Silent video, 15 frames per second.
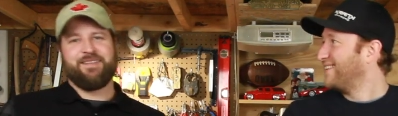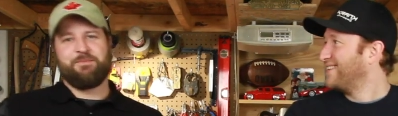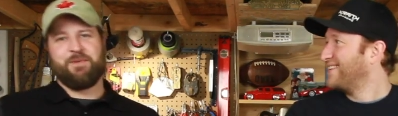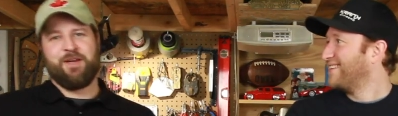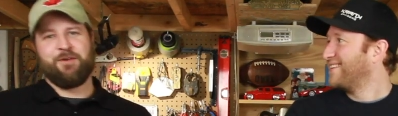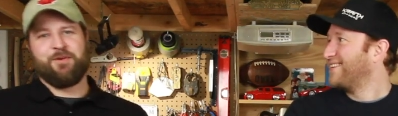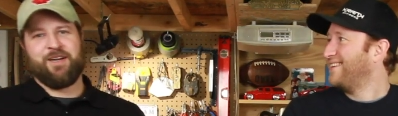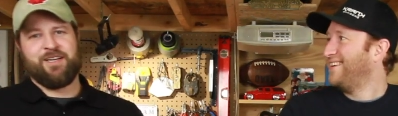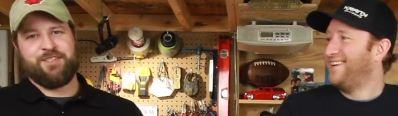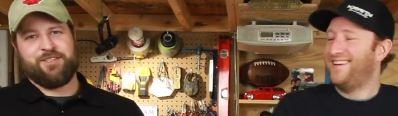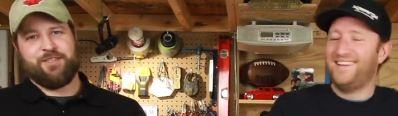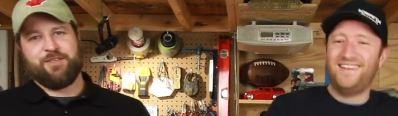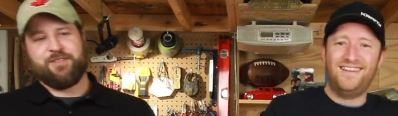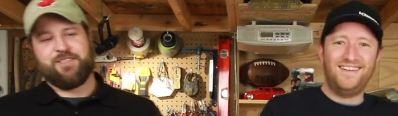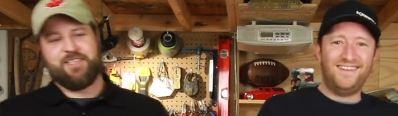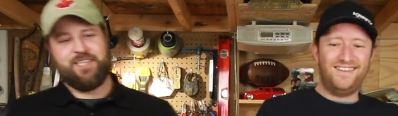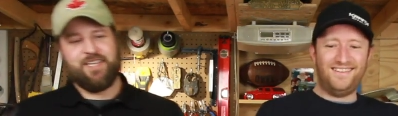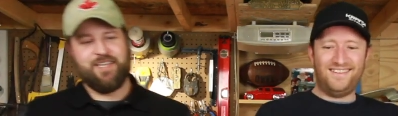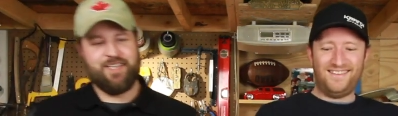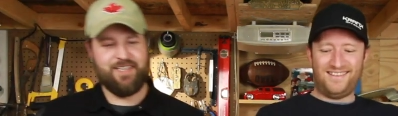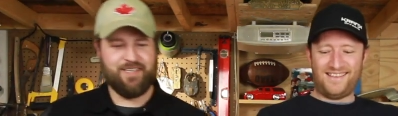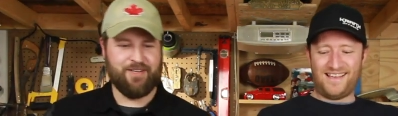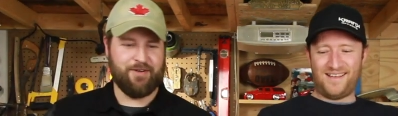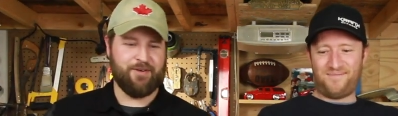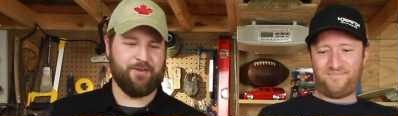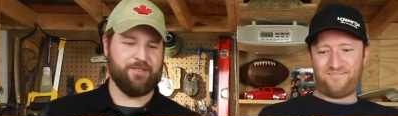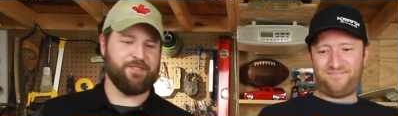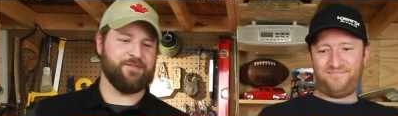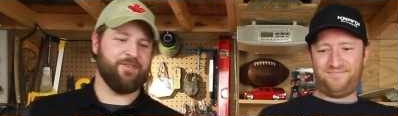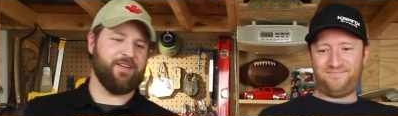Speaker 1: Marijuana jokes. Yeah.
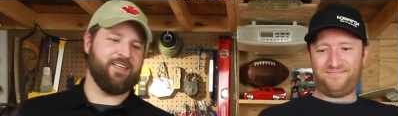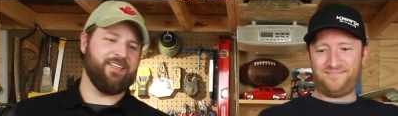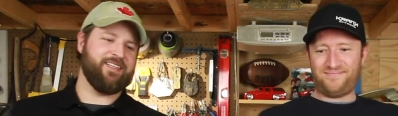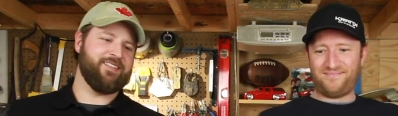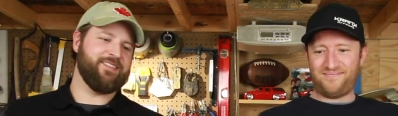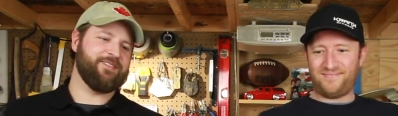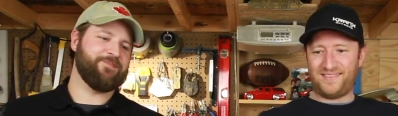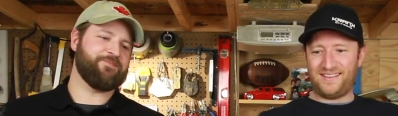Always funny.